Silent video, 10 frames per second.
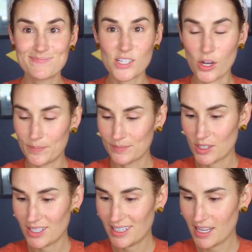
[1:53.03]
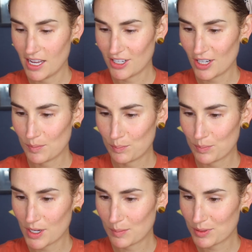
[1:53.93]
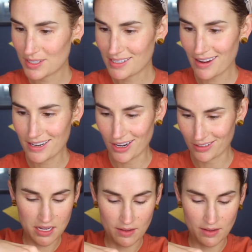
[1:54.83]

So, gonna put this on here.